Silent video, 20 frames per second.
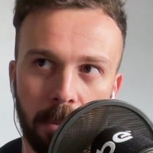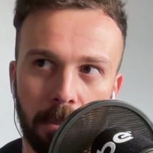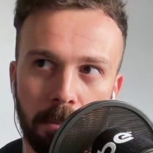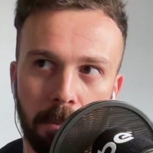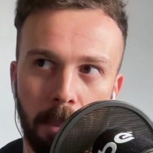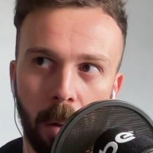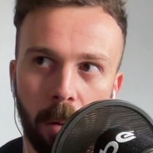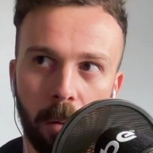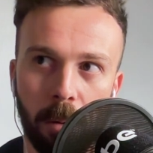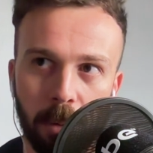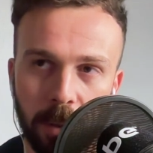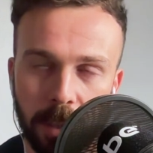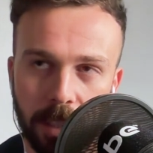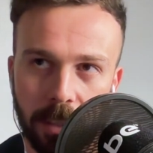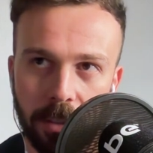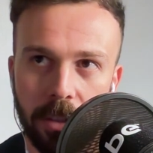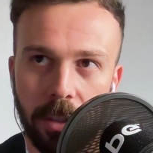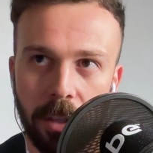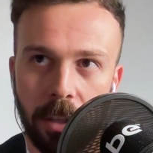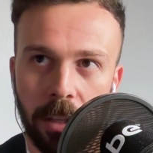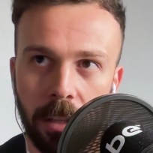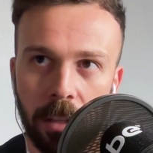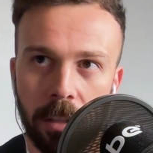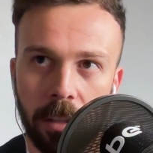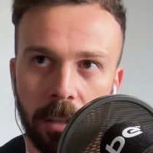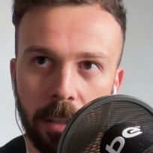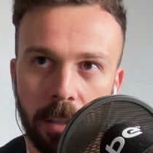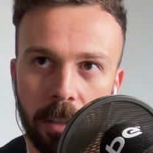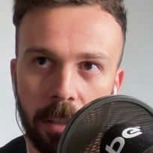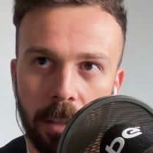mold into
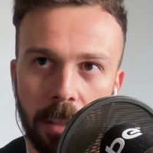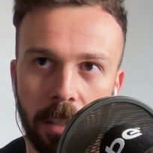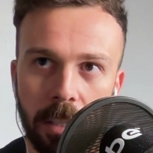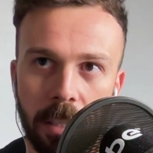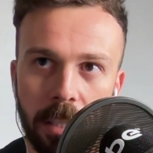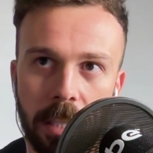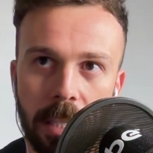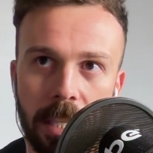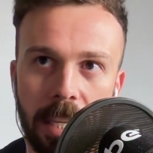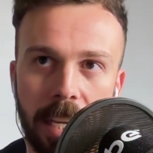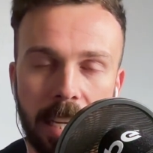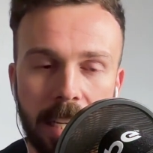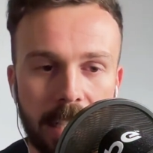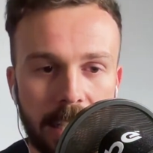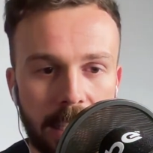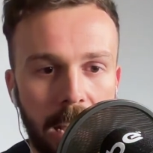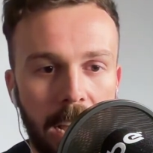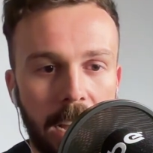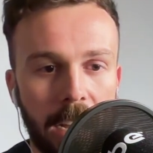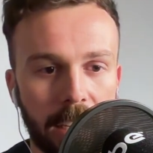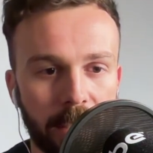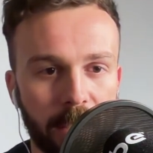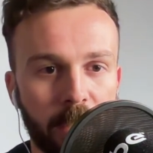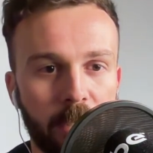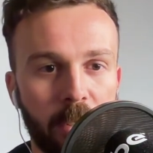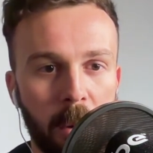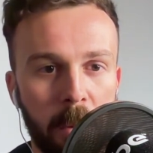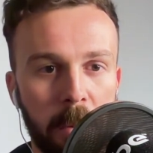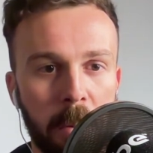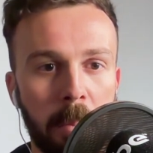the exact
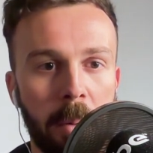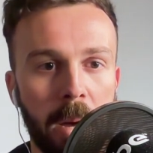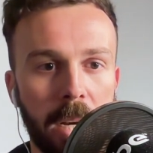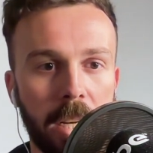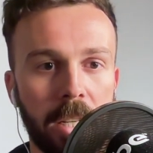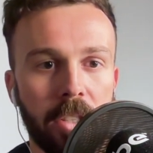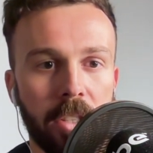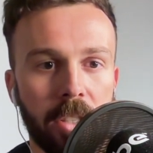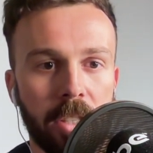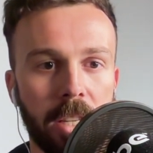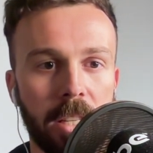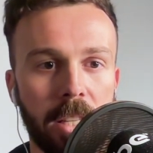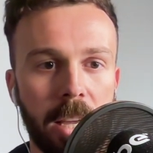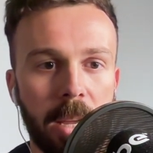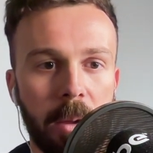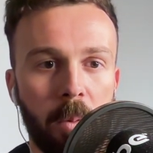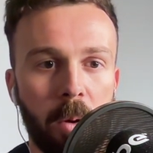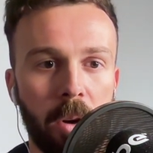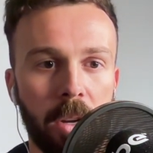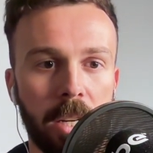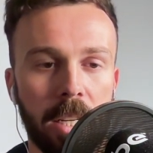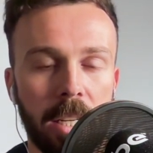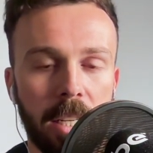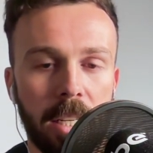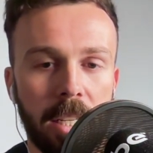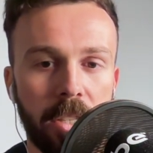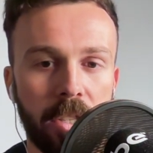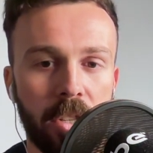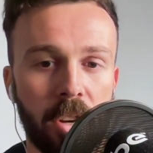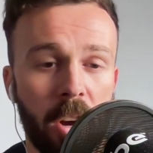type of manager that they wanted
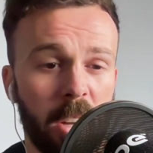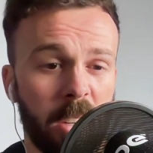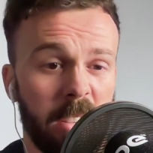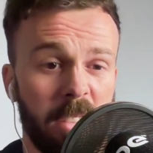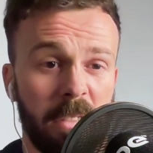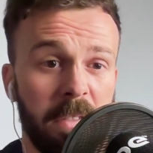in charge.